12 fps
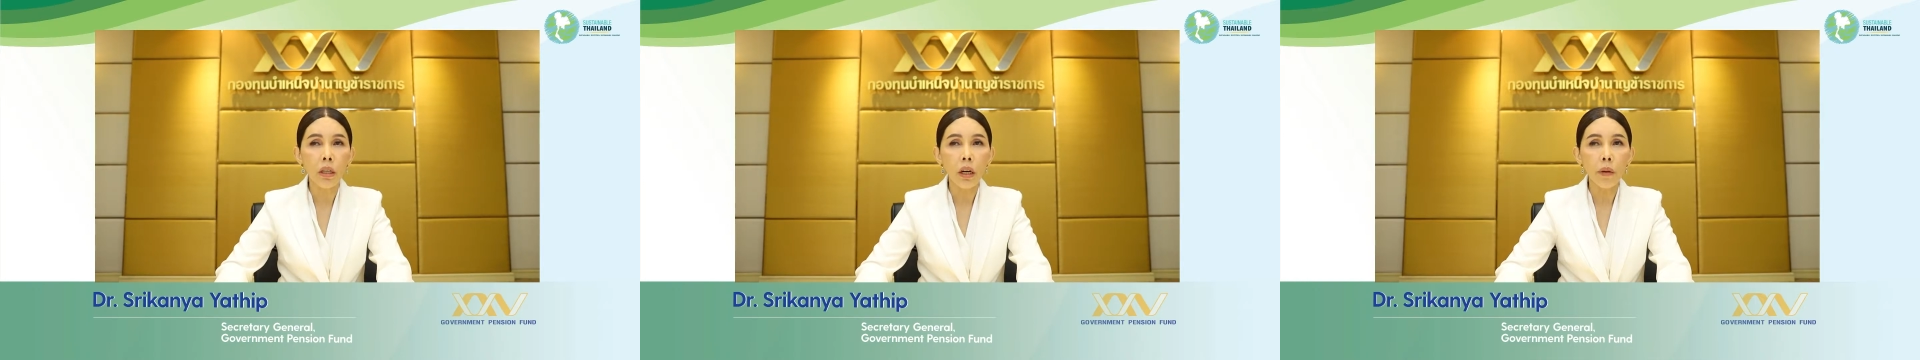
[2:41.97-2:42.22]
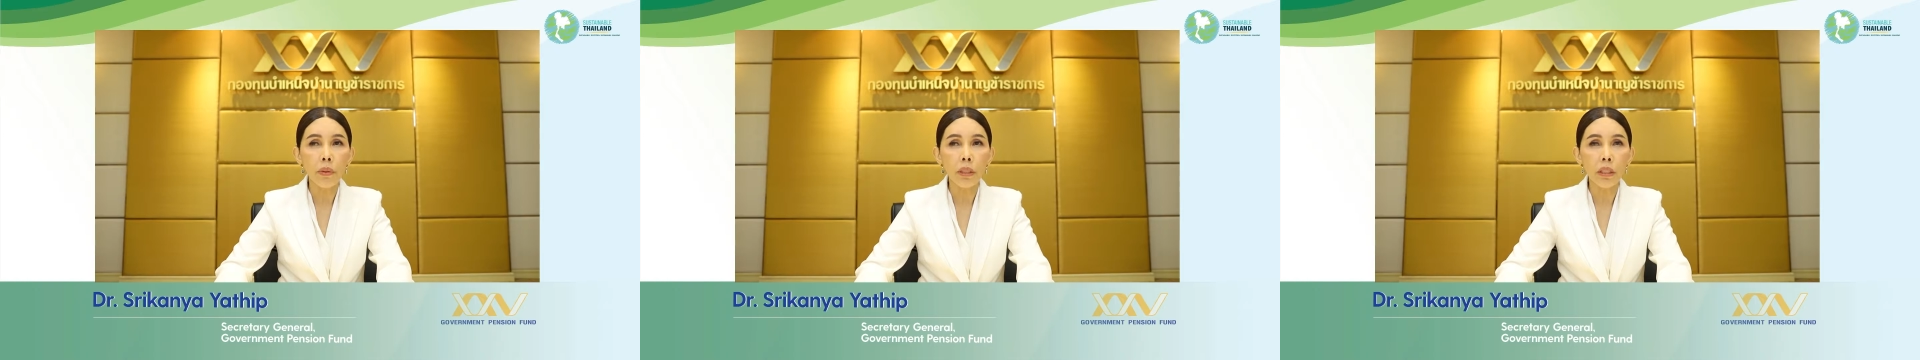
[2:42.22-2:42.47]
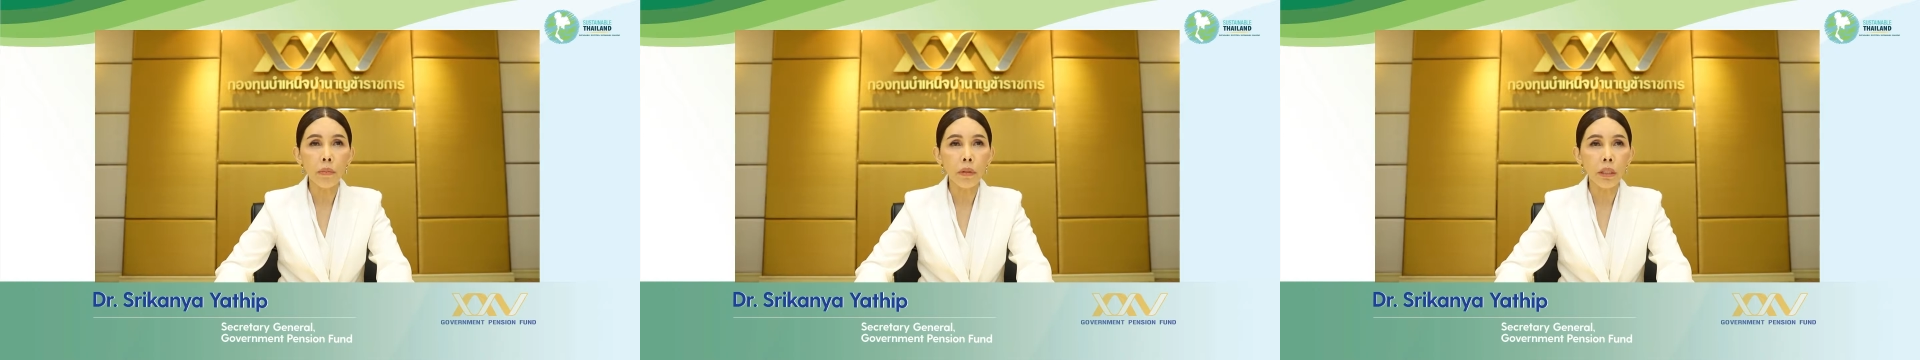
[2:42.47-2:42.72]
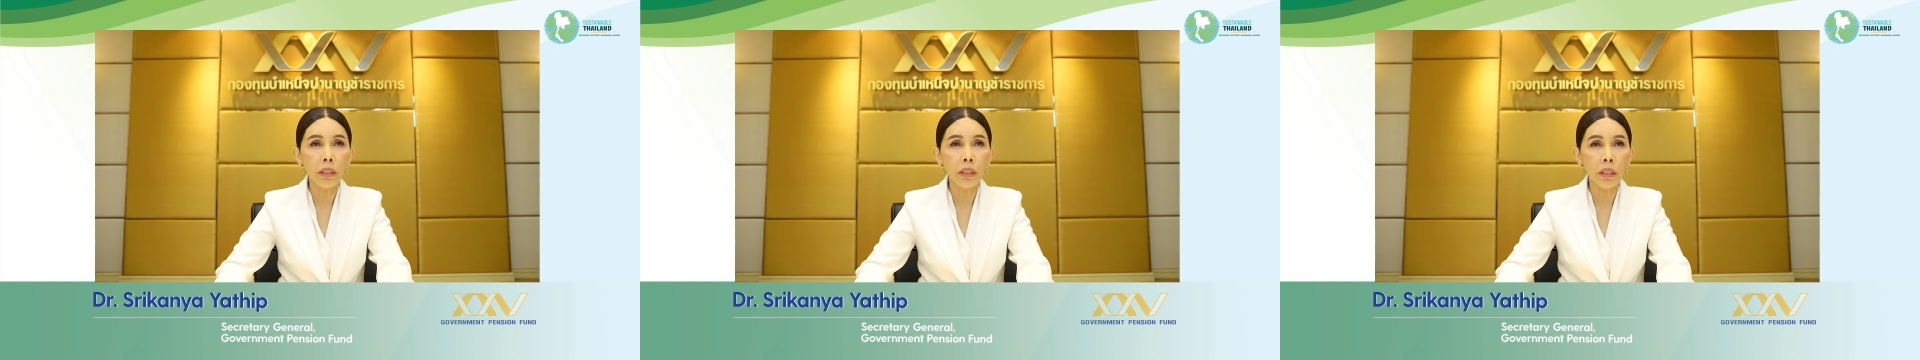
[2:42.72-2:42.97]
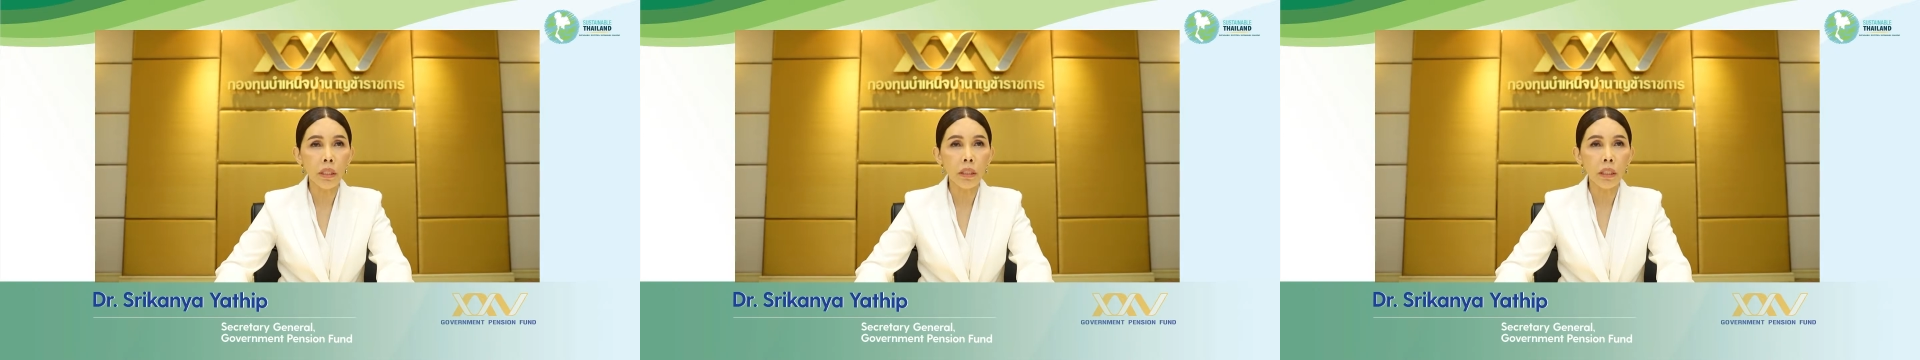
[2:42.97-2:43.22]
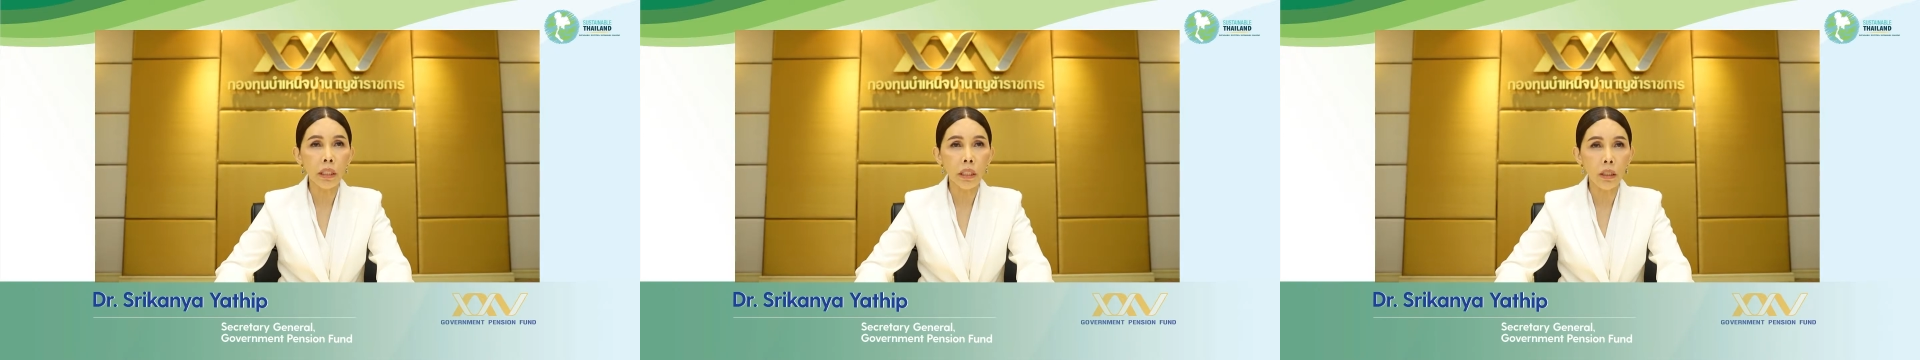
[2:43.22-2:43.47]
of His Majesty
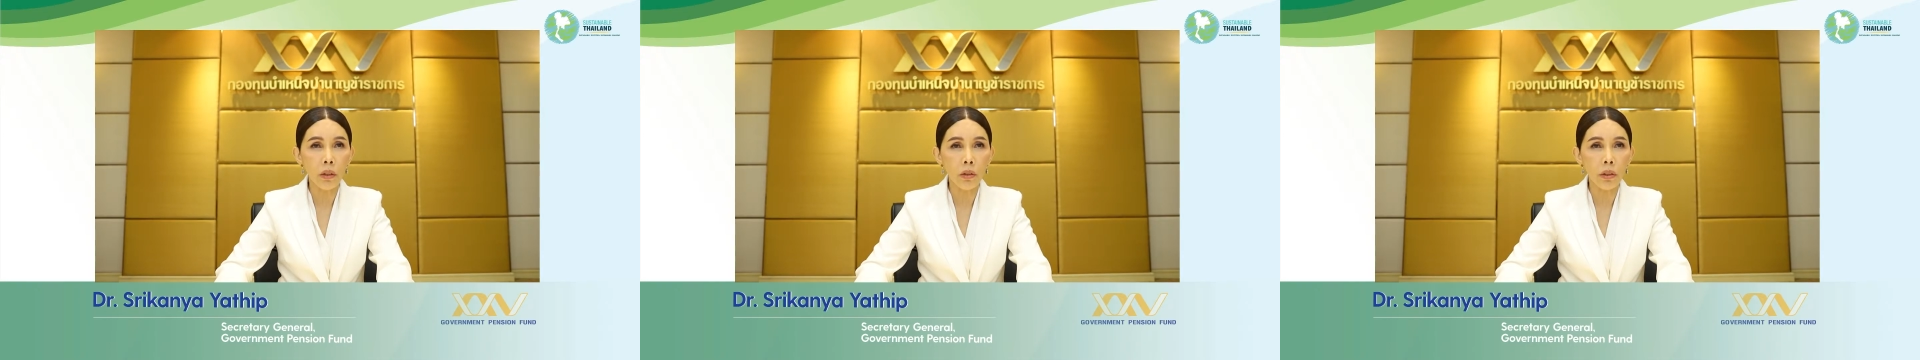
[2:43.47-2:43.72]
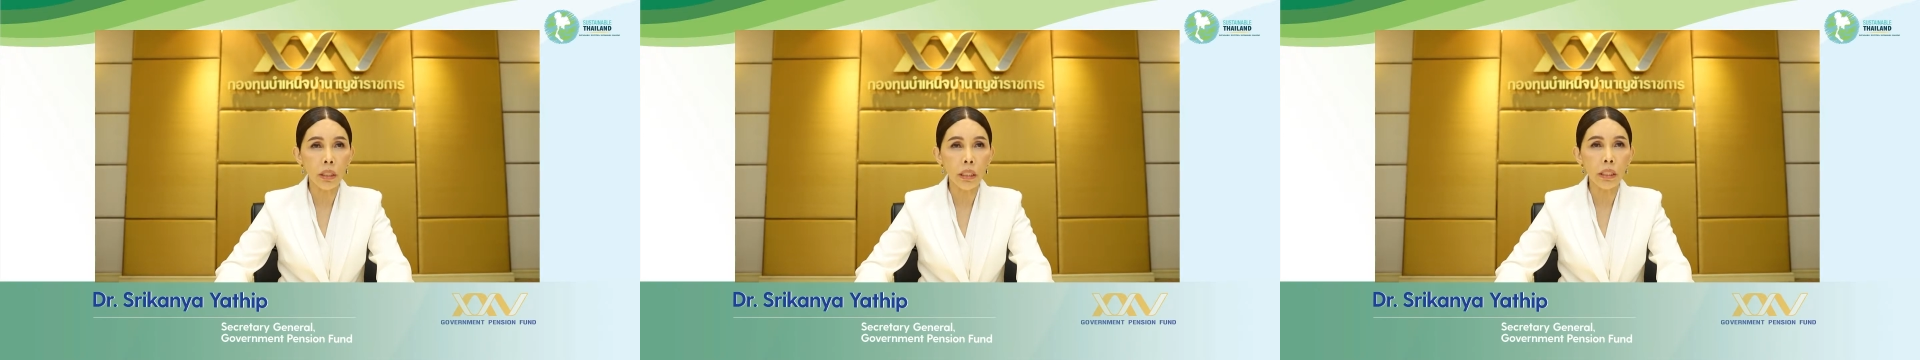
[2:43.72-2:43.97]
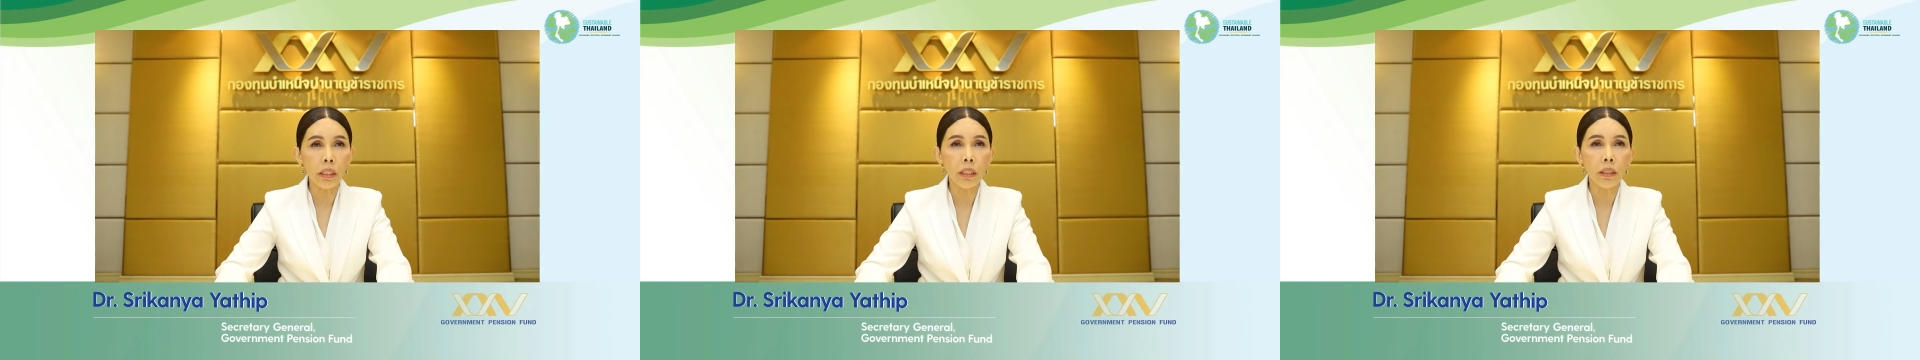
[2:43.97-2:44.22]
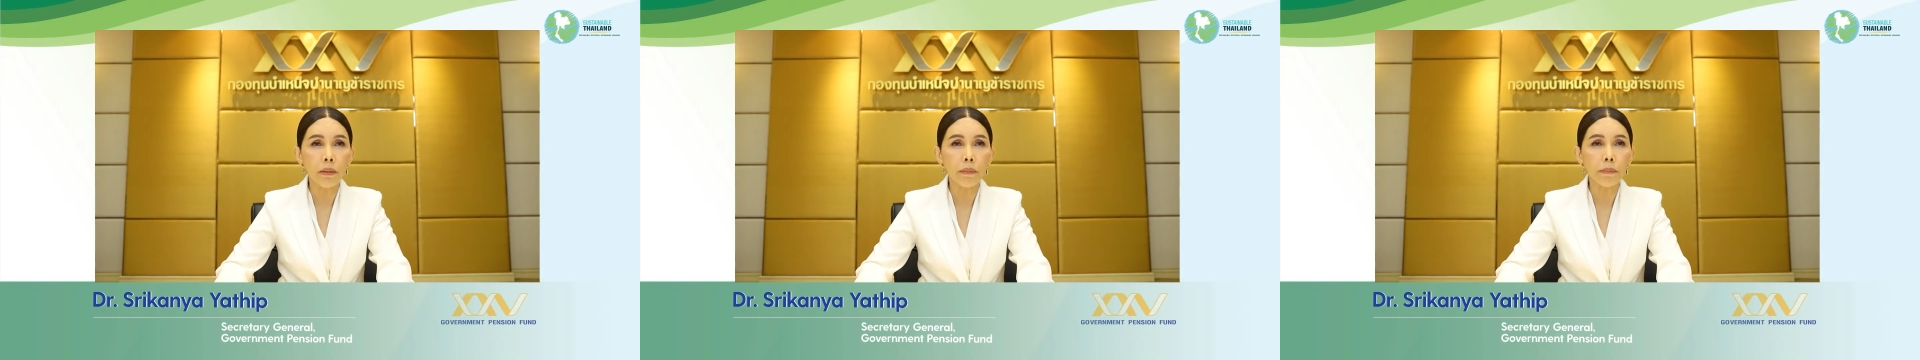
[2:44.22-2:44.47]
the King coronation.